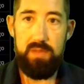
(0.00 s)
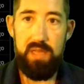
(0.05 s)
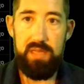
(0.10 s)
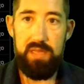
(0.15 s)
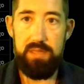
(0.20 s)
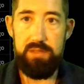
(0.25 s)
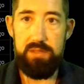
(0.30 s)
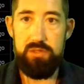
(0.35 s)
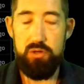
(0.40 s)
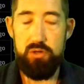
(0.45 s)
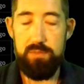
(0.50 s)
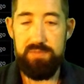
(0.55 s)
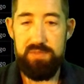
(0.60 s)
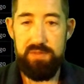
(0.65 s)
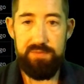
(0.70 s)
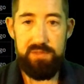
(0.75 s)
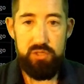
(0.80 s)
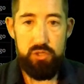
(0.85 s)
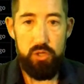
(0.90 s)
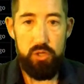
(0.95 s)
in terms
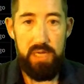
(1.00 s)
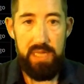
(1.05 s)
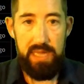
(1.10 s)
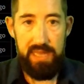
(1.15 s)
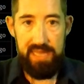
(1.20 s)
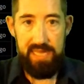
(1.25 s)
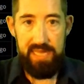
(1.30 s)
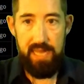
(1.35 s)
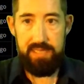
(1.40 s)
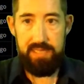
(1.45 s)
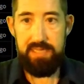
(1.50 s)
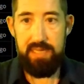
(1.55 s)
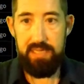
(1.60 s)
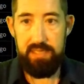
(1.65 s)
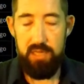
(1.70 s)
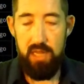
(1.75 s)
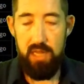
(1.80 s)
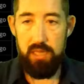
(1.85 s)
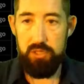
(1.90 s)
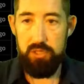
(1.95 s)
of turning that
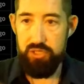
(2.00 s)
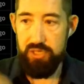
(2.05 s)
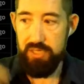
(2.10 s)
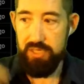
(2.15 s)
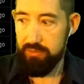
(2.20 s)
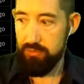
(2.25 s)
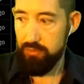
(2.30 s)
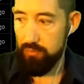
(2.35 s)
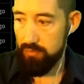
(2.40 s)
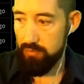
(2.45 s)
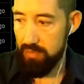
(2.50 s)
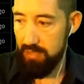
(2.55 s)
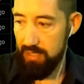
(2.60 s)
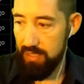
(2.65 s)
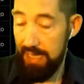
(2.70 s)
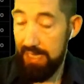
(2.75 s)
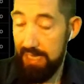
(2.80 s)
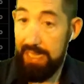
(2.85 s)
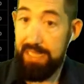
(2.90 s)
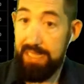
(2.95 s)
technology into
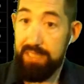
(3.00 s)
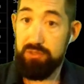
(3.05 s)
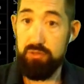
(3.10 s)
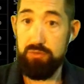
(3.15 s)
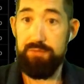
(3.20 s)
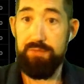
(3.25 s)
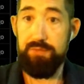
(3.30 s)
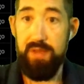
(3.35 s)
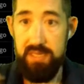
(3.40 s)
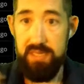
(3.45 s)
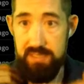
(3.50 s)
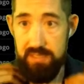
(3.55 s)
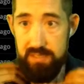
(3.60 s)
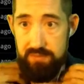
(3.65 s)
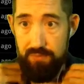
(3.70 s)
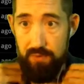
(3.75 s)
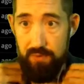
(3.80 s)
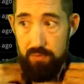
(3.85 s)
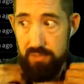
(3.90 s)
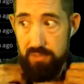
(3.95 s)
a interface that's
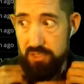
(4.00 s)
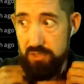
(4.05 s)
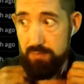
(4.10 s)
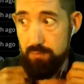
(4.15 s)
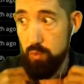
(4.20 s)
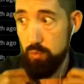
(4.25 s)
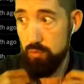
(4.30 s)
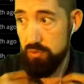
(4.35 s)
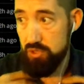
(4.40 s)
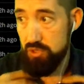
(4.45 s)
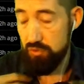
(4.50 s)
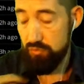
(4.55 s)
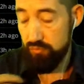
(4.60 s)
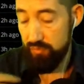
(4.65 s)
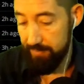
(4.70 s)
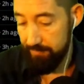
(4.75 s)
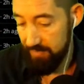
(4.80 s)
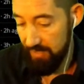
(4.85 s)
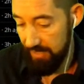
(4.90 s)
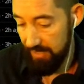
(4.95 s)
very smooth,
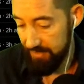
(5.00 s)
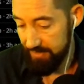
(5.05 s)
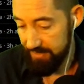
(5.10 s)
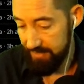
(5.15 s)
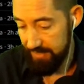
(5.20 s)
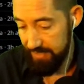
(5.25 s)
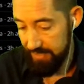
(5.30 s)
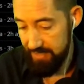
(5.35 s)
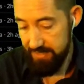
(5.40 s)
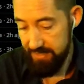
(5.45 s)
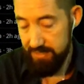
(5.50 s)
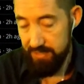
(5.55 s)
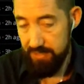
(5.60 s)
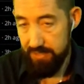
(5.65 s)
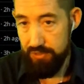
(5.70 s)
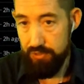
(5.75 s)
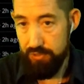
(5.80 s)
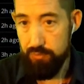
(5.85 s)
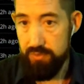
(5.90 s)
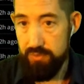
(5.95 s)
streamlined, and easy to
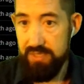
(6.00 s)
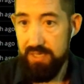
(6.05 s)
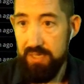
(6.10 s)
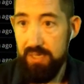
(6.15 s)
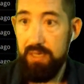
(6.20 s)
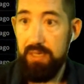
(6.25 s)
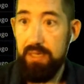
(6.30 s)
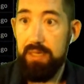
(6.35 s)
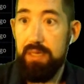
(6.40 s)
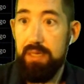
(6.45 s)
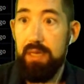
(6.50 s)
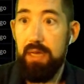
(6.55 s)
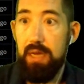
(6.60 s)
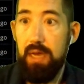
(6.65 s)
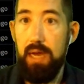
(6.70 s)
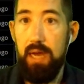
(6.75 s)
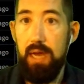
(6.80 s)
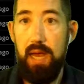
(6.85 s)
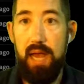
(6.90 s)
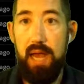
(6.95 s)
use.
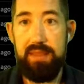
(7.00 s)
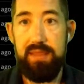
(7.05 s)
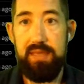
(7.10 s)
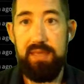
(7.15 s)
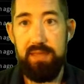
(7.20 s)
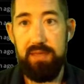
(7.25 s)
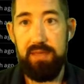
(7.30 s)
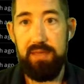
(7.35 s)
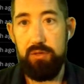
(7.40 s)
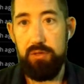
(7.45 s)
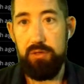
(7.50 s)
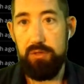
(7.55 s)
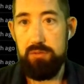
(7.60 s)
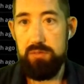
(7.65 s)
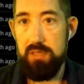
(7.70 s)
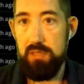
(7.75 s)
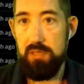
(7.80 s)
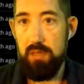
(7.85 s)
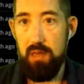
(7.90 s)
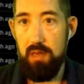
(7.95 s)
Uh, I think they could have
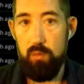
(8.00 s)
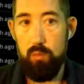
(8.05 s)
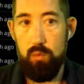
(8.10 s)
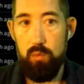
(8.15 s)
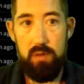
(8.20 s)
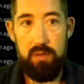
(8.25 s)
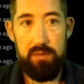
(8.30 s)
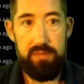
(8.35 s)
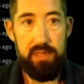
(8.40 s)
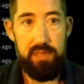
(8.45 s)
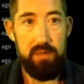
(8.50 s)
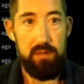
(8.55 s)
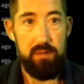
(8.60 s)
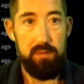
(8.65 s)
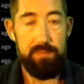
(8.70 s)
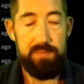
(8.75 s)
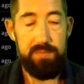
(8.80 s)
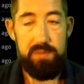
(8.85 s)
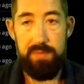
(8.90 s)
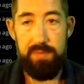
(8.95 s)
used a lot of work there.
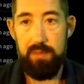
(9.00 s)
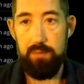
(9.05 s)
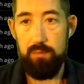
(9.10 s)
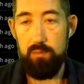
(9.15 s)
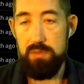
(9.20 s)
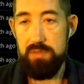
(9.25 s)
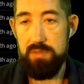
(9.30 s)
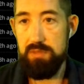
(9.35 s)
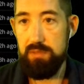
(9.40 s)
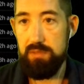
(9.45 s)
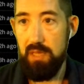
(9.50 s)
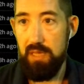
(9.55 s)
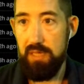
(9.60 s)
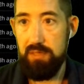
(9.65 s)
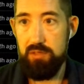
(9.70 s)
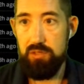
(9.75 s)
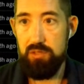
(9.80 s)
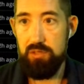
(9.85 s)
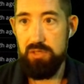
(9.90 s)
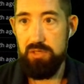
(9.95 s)
To me, it was
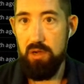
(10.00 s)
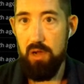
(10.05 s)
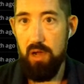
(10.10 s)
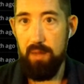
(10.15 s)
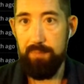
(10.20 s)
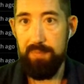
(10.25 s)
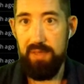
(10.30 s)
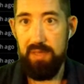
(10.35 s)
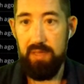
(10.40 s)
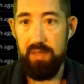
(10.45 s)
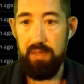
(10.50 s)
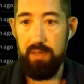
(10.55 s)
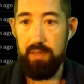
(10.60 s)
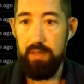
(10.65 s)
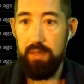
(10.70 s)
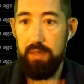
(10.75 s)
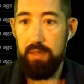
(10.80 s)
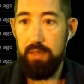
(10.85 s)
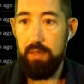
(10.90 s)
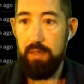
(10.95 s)
like just copying
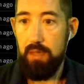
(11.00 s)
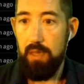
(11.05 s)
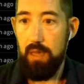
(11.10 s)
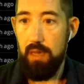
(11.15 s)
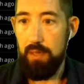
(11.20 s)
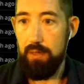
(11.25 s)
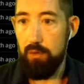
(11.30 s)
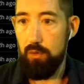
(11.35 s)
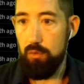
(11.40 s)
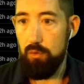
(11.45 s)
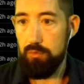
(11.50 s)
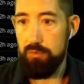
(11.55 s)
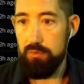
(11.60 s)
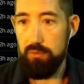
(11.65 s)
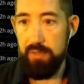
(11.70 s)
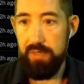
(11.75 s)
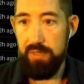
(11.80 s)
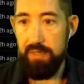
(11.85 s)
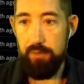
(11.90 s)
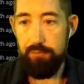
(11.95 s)
an
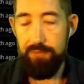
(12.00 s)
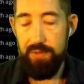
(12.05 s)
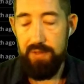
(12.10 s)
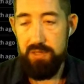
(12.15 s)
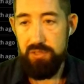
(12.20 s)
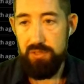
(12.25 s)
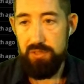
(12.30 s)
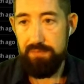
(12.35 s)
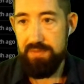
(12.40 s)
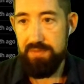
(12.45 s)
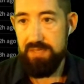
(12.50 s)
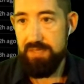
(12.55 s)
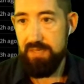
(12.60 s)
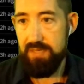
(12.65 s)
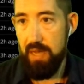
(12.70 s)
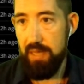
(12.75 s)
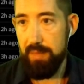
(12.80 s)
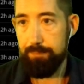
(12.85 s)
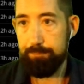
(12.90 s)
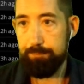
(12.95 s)
older interface of
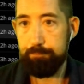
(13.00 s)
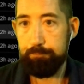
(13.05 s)
Skype